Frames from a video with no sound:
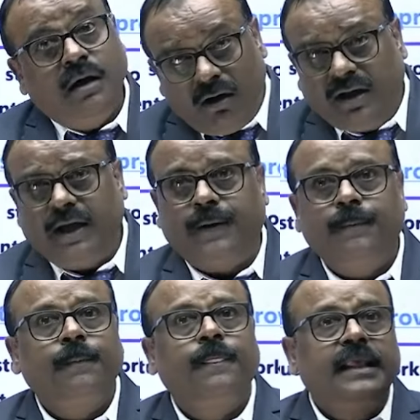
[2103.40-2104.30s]
Okay.
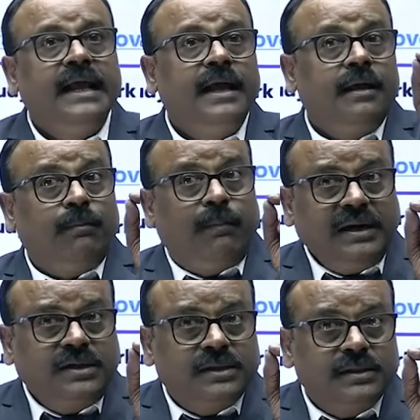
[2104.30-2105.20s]

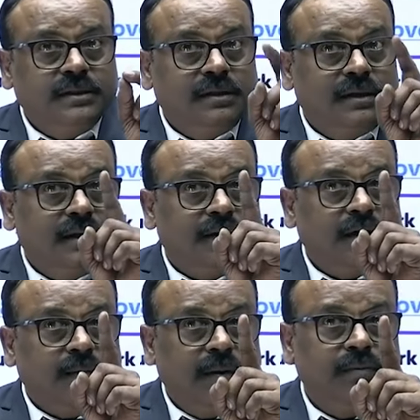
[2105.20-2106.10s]
But
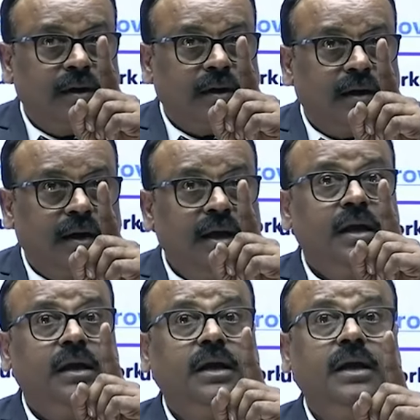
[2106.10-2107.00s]
remember,
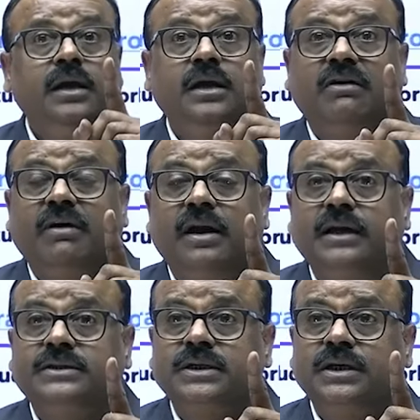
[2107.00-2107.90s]

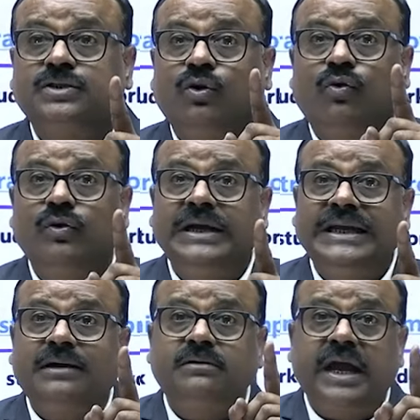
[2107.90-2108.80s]
e-governance is only
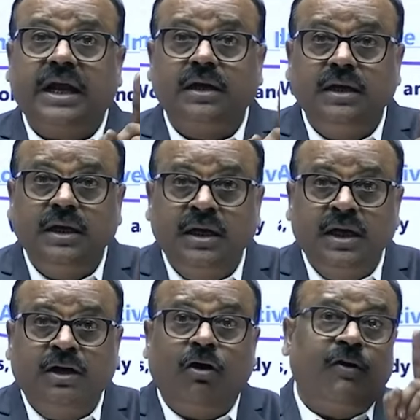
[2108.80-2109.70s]
a
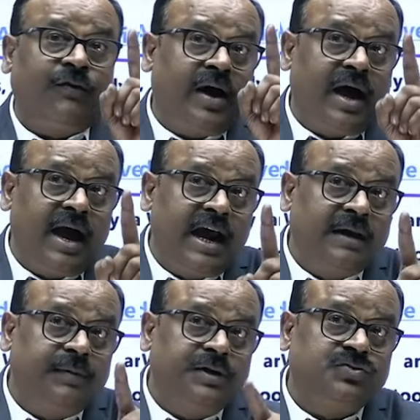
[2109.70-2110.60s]
technique of
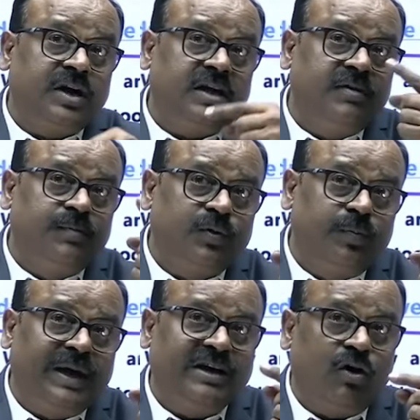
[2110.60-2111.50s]
administrative
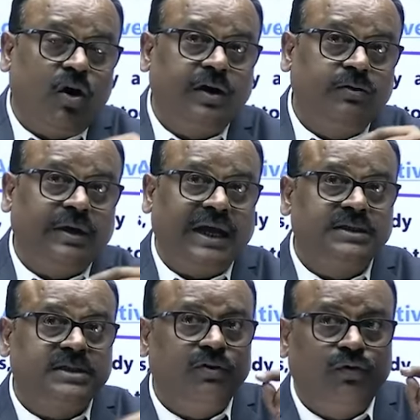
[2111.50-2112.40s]
improvement, or you can
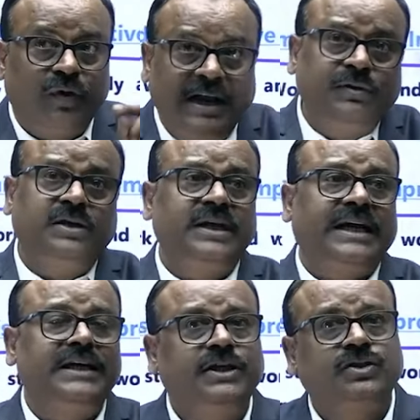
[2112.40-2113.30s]
say one of the
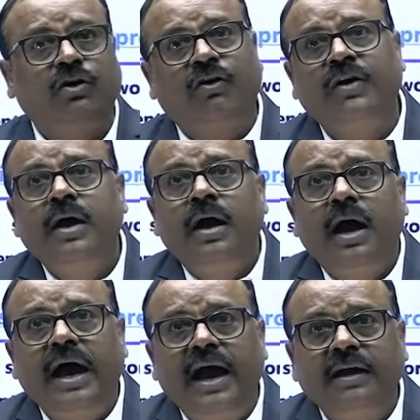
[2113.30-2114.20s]
techniques of
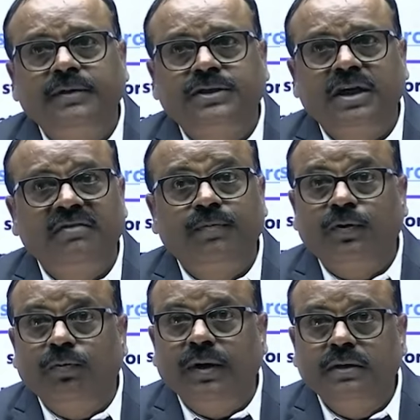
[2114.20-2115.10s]
administrative
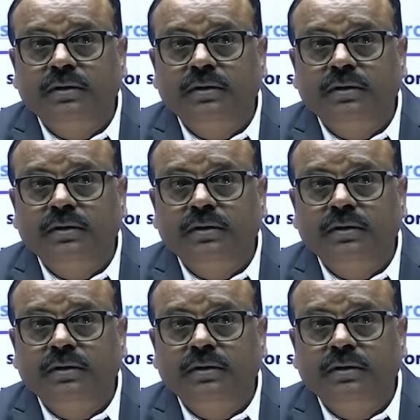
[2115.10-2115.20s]
improvement.